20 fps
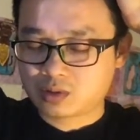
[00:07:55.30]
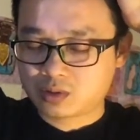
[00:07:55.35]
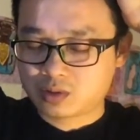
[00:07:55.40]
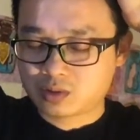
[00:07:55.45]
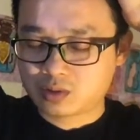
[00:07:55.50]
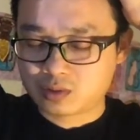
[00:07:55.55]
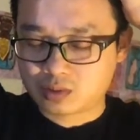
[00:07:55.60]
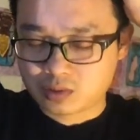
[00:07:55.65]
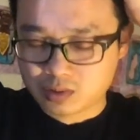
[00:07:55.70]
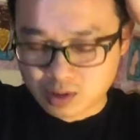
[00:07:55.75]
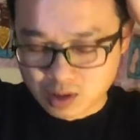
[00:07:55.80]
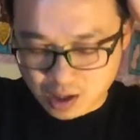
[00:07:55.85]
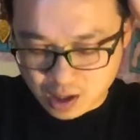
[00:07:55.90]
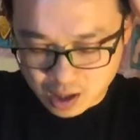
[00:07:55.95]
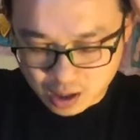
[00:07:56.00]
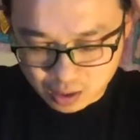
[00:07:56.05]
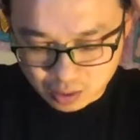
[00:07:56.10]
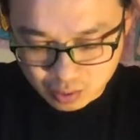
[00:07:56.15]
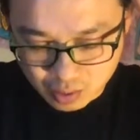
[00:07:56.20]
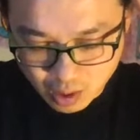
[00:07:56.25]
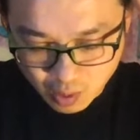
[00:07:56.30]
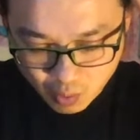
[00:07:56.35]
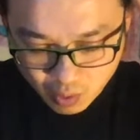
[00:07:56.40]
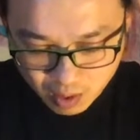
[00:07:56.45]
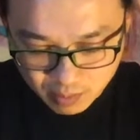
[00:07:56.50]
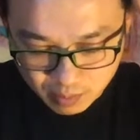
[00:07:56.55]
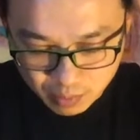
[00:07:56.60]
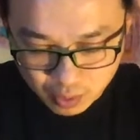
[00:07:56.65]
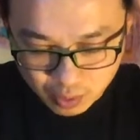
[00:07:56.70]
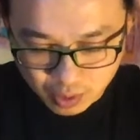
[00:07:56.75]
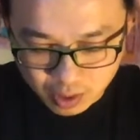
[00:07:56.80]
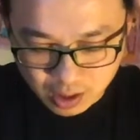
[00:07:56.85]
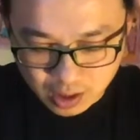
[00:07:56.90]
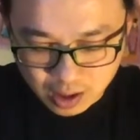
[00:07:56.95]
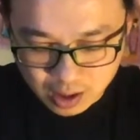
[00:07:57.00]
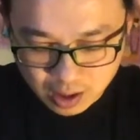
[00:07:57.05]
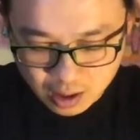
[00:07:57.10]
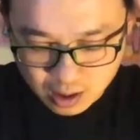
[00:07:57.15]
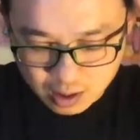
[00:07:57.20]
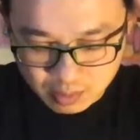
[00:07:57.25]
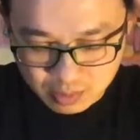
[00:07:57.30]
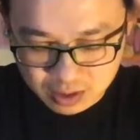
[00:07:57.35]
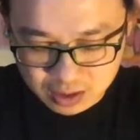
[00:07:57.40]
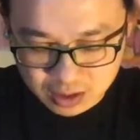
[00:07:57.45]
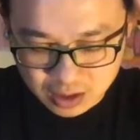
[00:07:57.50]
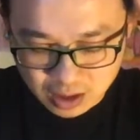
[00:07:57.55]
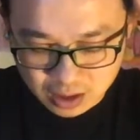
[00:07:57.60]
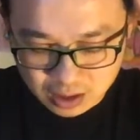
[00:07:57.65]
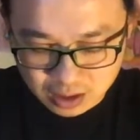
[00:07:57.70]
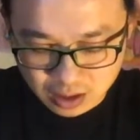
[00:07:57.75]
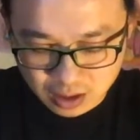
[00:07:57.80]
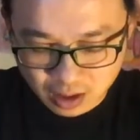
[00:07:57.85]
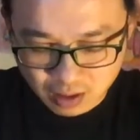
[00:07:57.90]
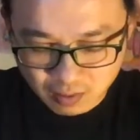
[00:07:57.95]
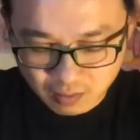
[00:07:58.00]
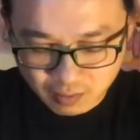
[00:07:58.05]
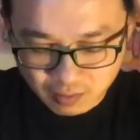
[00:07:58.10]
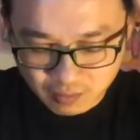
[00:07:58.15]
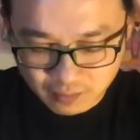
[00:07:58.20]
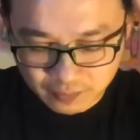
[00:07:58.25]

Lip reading: Oh, I do get 1 point here. I'm a bit sensitive.